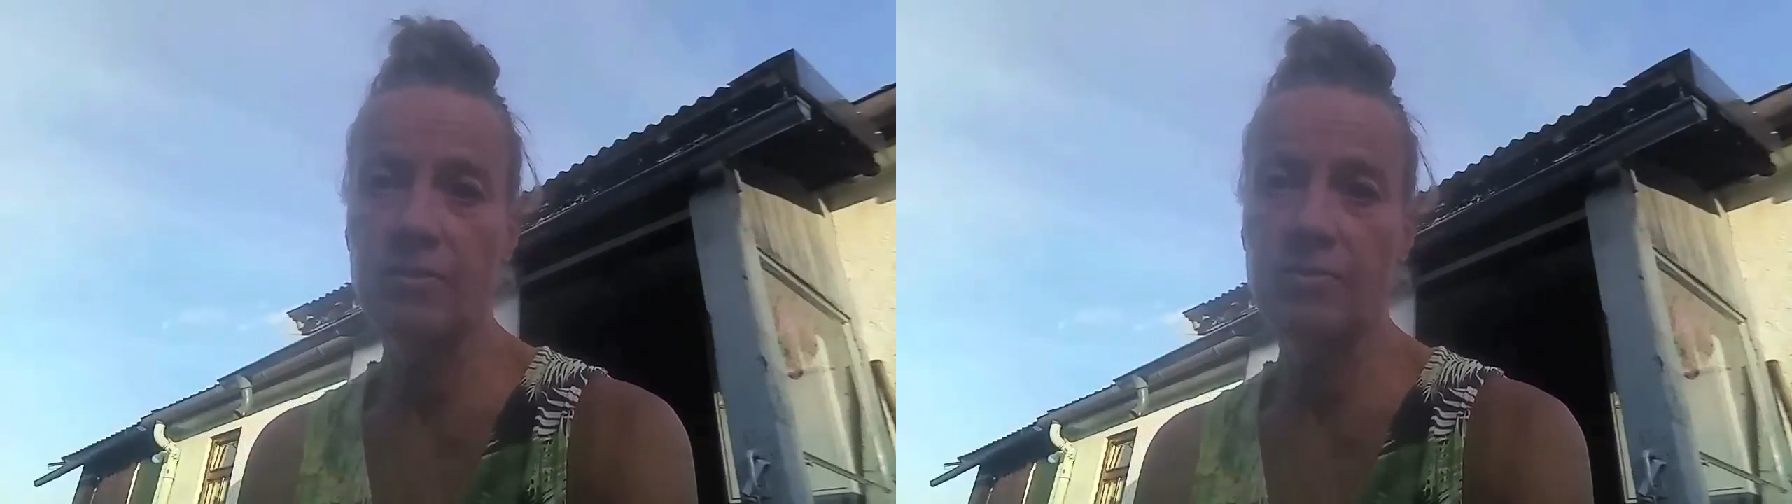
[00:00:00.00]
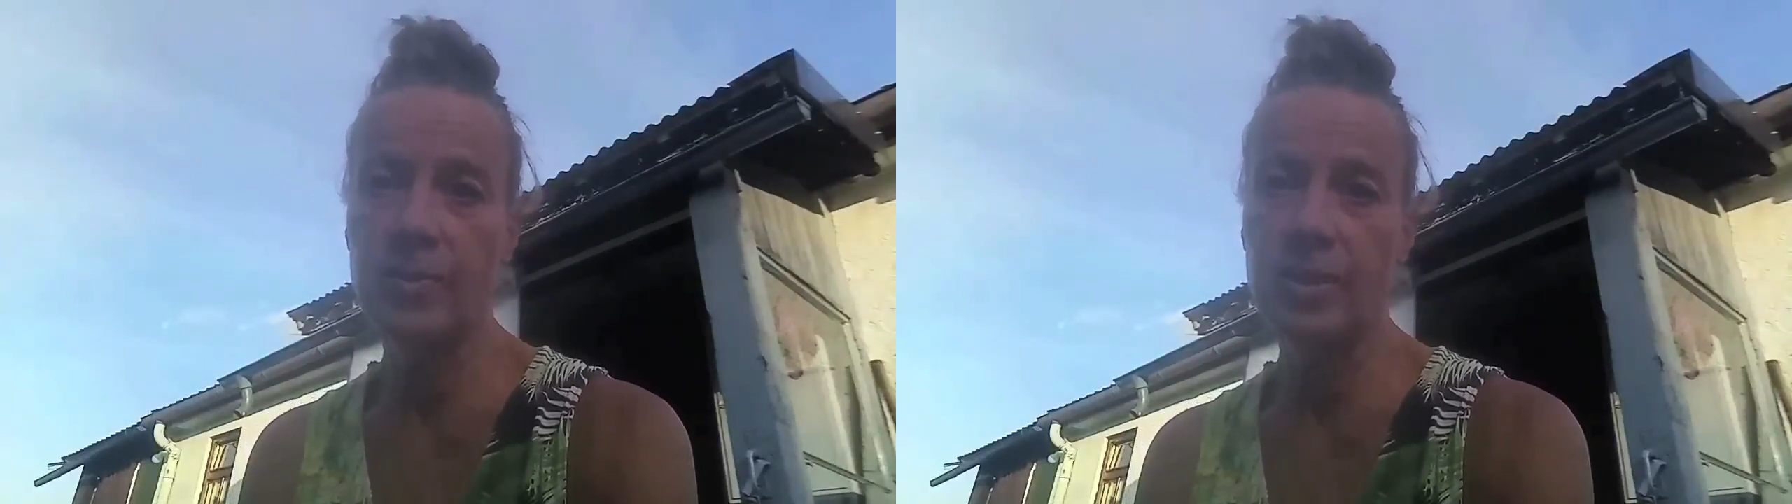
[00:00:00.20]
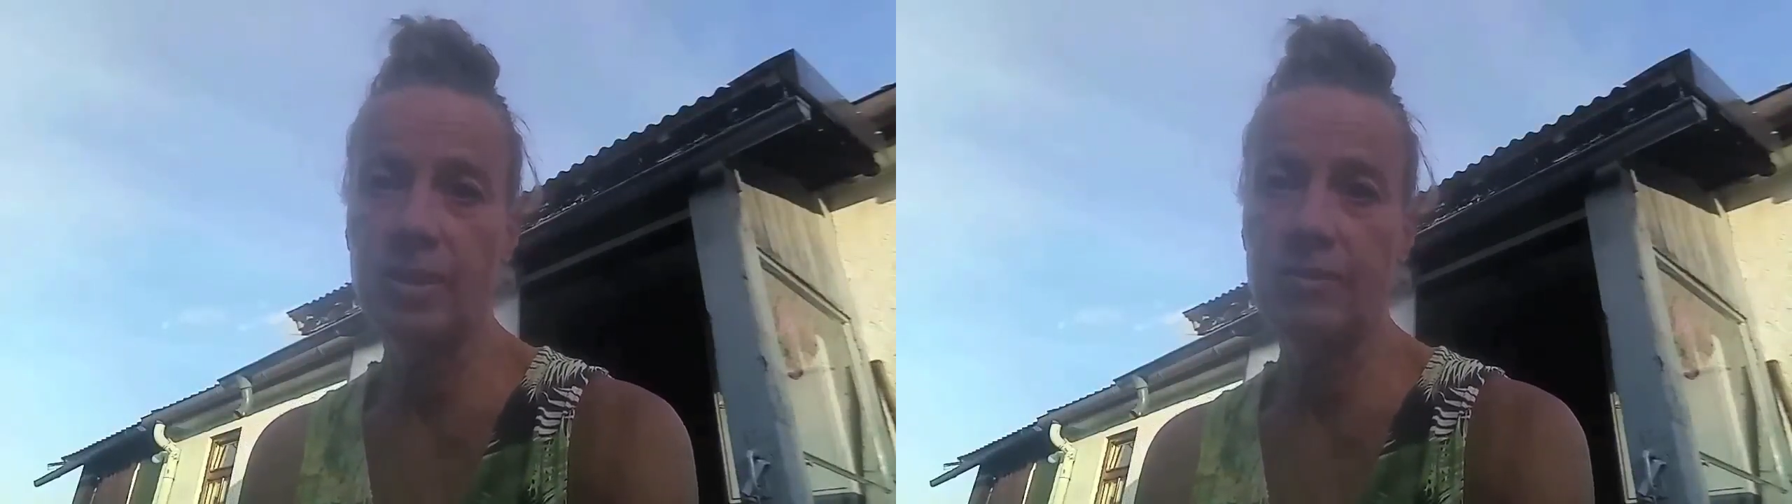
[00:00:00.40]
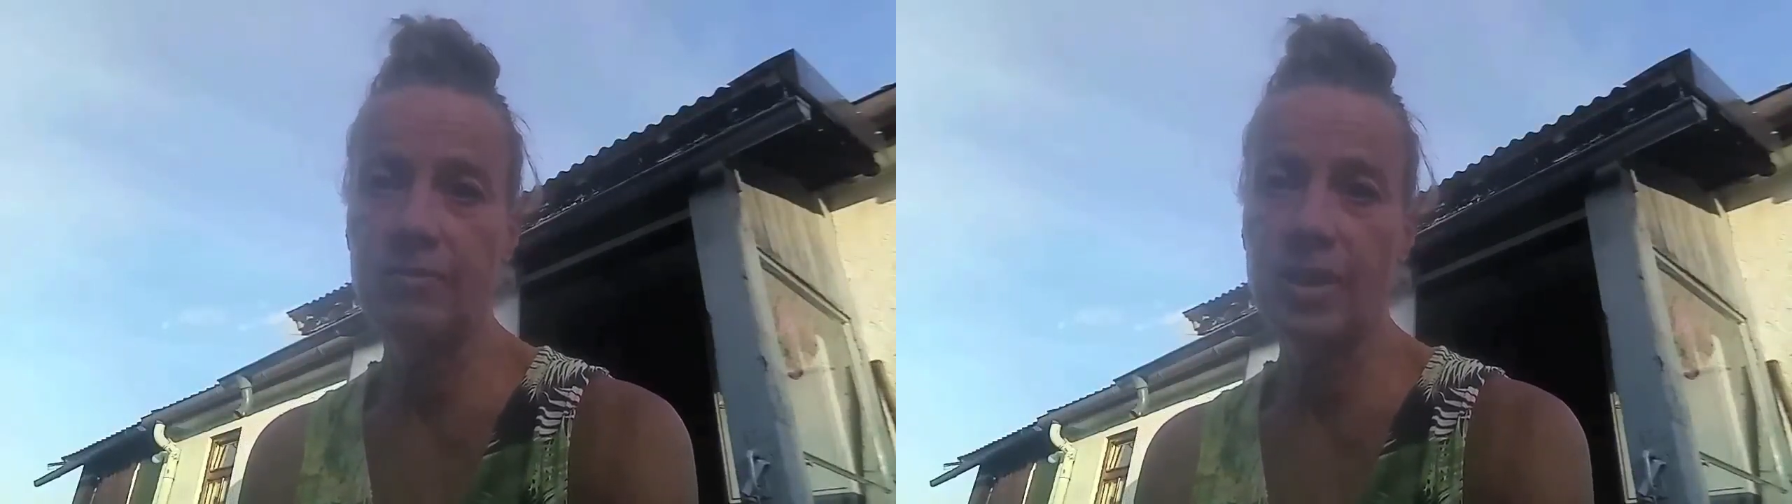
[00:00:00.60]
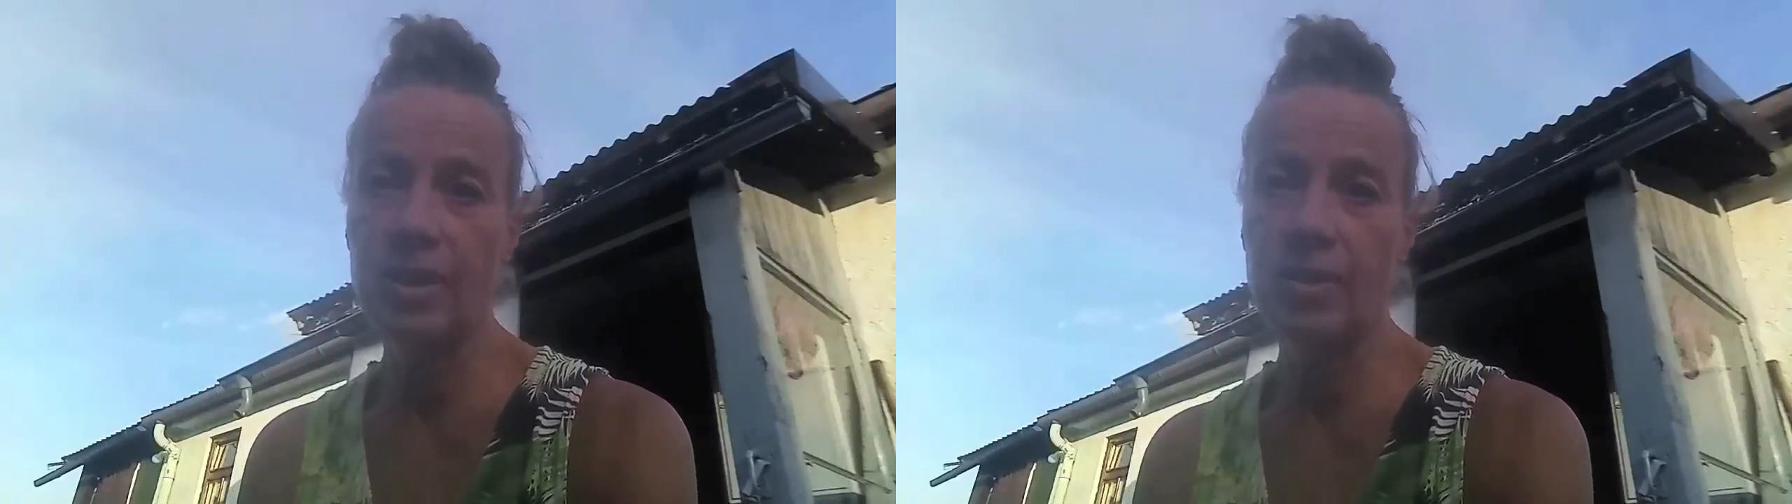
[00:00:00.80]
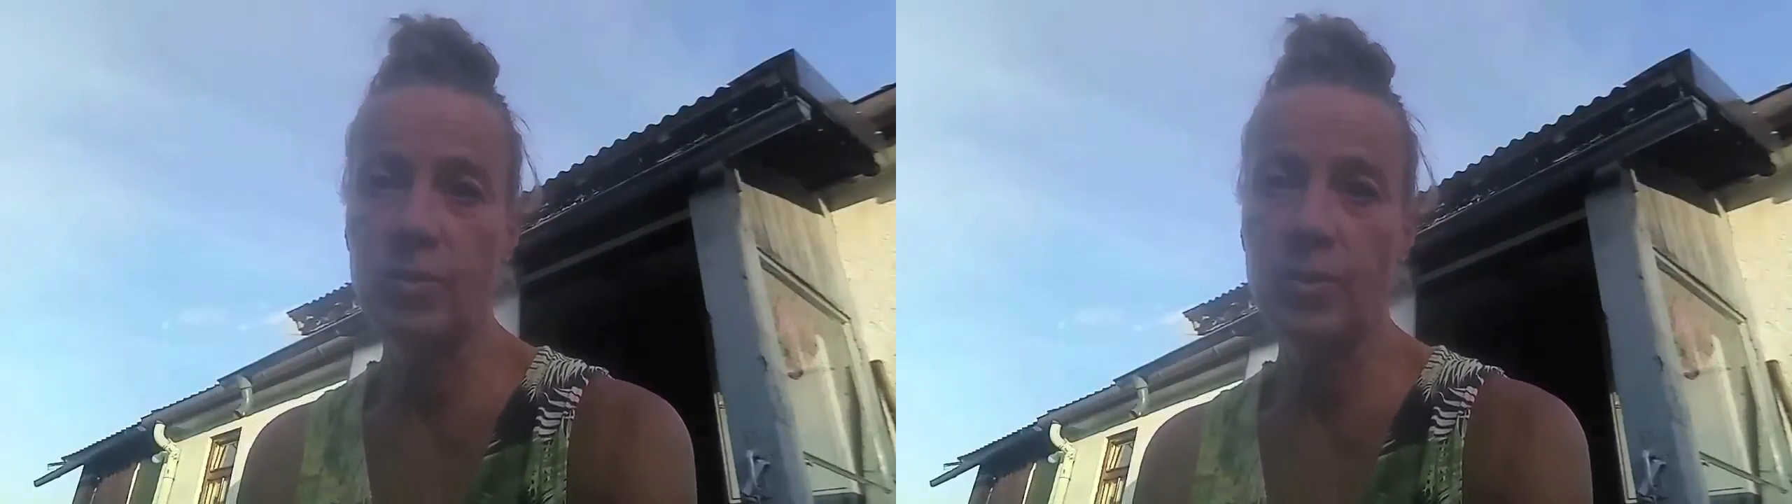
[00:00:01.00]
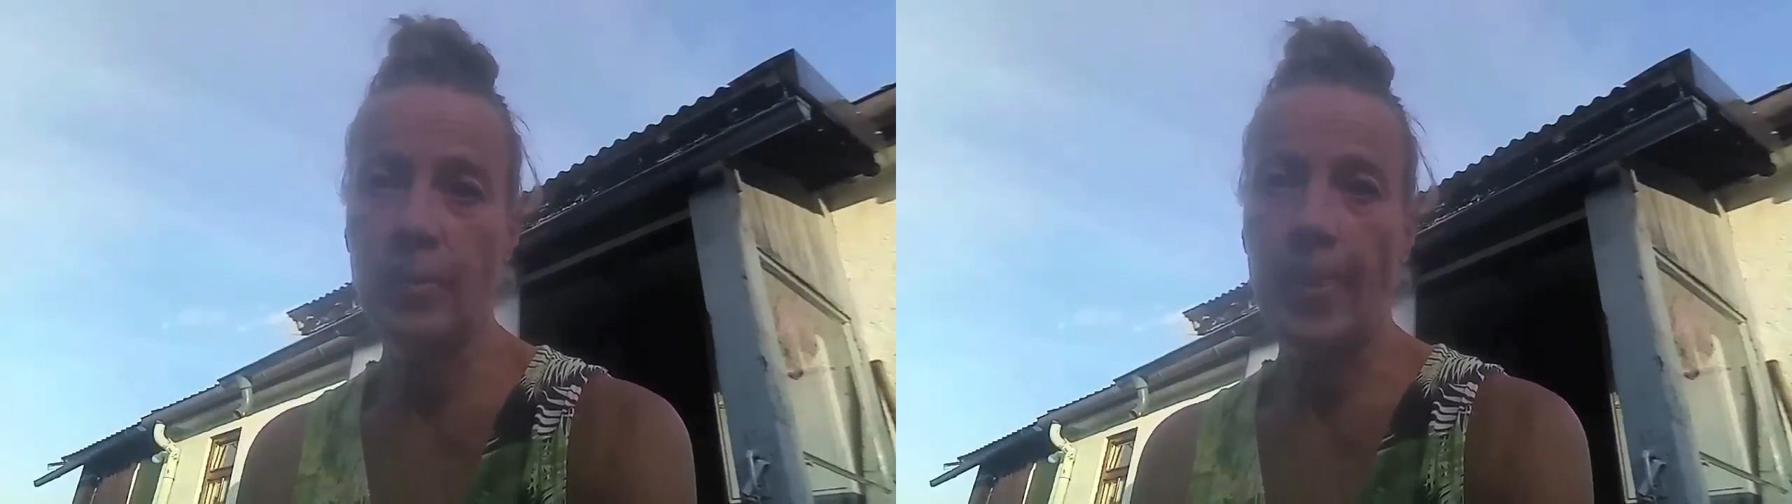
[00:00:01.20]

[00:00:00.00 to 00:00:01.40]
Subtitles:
I've been living now